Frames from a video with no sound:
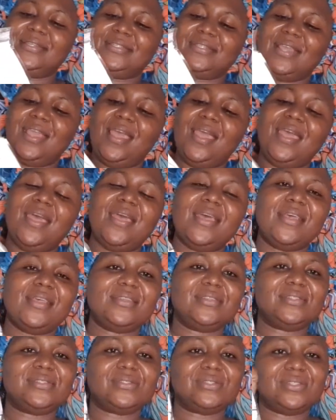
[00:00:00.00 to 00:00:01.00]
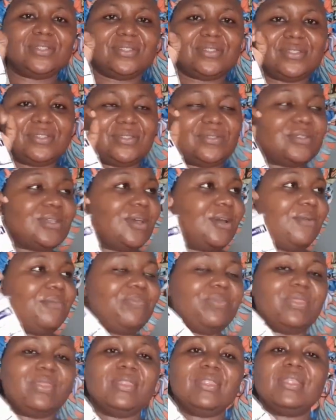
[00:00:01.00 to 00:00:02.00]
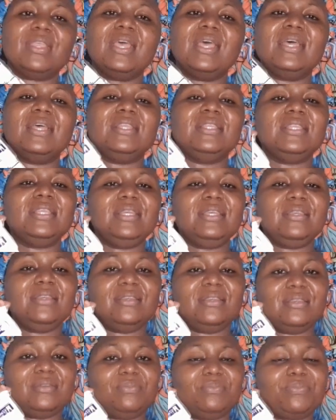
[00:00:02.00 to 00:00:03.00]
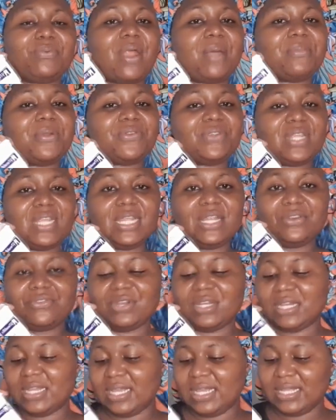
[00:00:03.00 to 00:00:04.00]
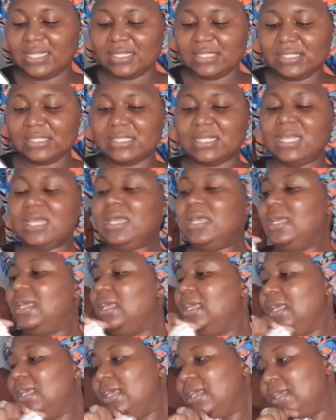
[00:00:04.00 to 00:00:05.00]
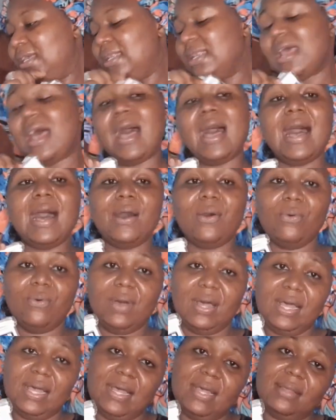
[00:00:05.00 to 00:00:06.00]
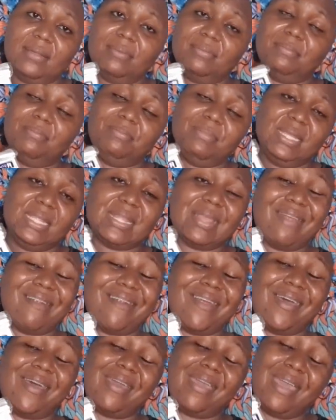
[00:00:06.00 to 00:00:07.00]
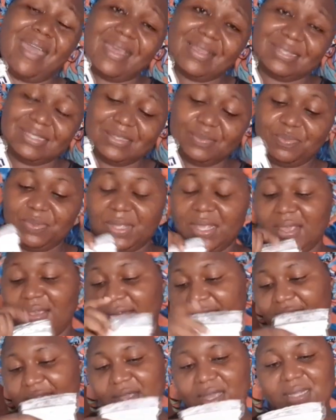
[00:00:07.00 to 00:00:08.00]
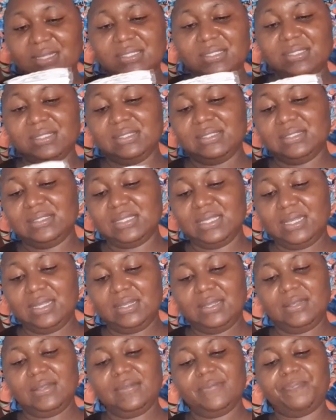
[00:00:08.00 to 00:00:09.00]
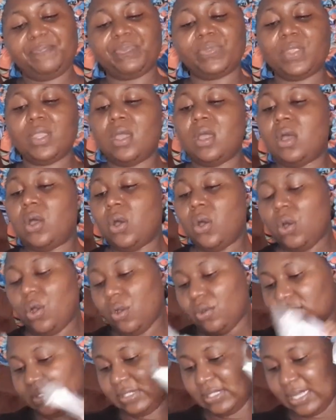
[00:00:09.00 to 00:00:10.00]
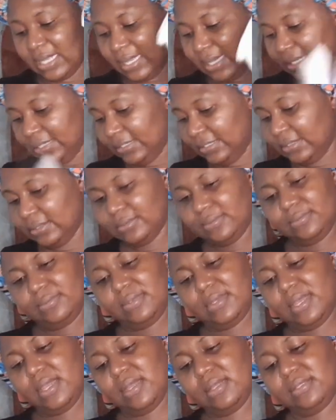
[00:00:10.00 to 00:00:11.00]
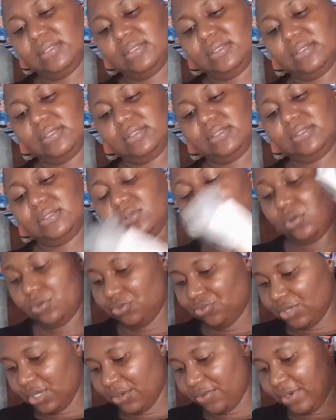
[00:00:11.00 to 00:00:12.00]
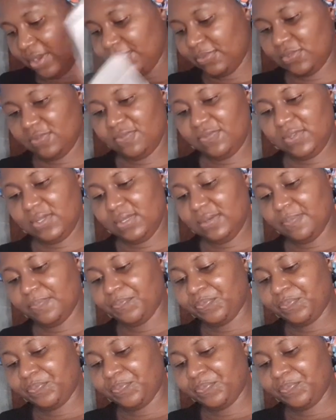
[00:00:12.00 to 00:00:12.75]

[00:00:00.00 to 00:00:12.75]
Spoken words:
Yes, this is the primary ingredients in our mineral SPF. Yeah, this is zinc oxide. Yeah, this is 100 grams of it.